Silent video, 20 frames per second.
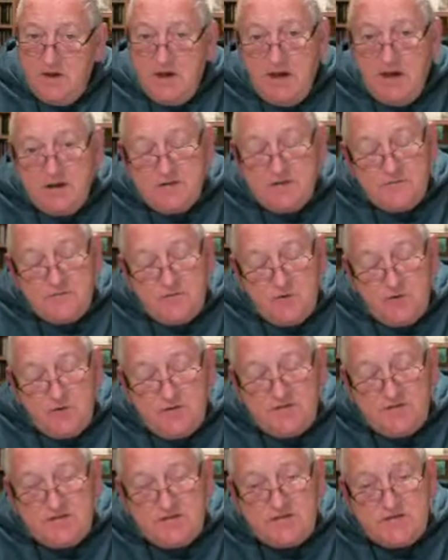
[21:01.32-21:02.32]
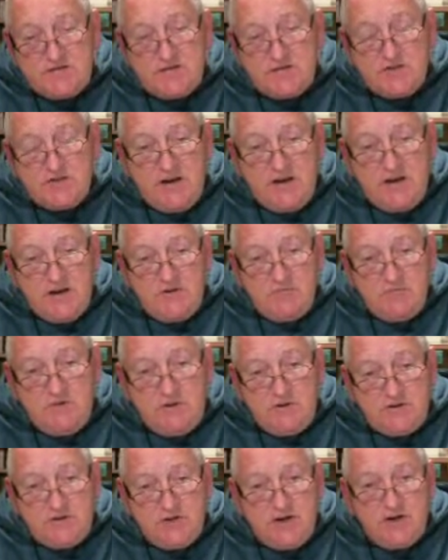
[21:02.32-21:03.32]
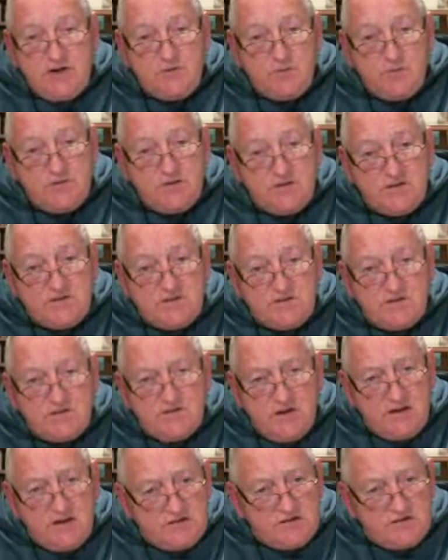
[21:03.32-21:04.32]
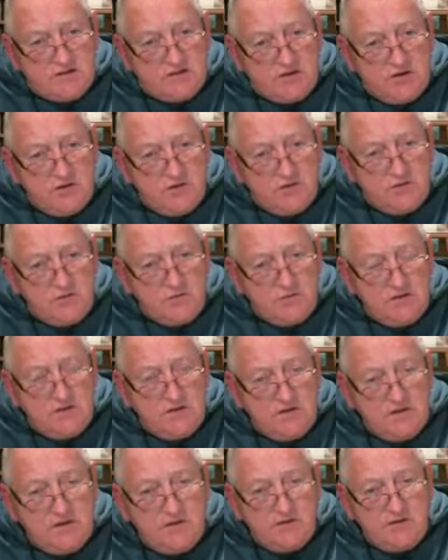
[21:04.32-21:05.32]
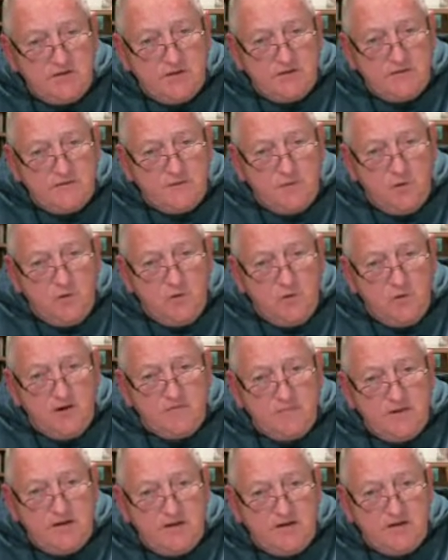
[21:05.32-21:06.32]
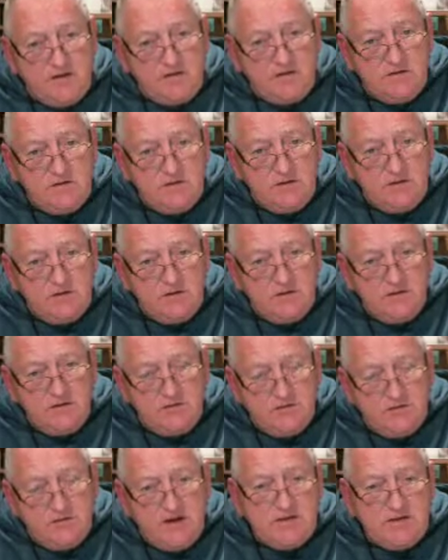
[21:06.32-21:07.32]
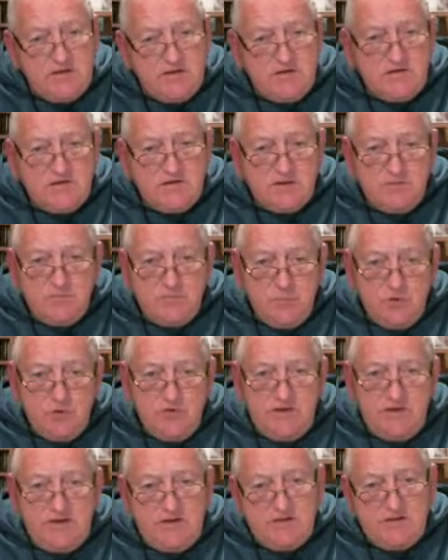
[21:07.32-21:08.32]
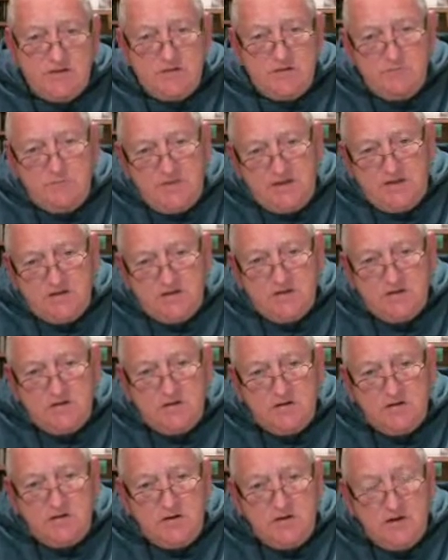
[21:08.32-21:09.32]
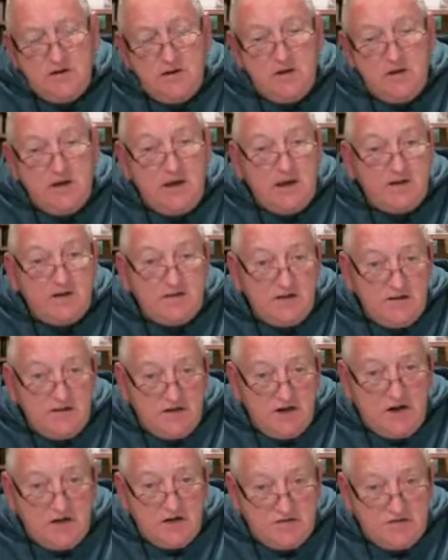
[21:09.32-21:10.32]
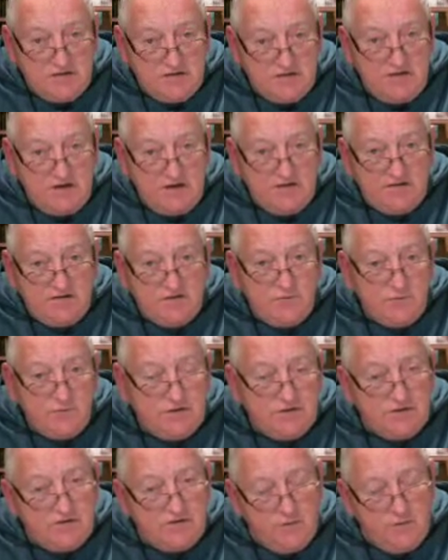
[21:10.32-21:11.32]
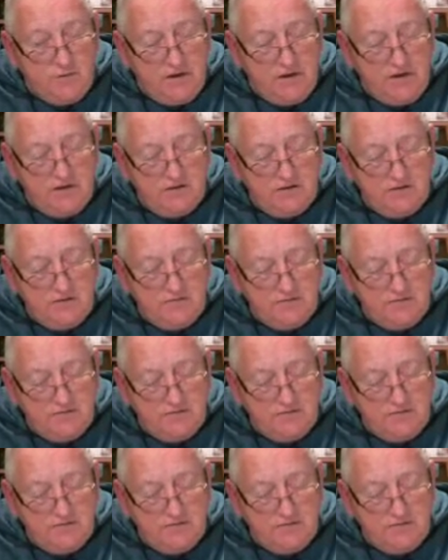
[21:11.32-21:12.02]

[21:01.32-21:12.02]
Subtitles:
And of course, Sister Jane shared with us 2 nights ago that 4 have been threatened and bullied and beaten and incarcerated with the 12.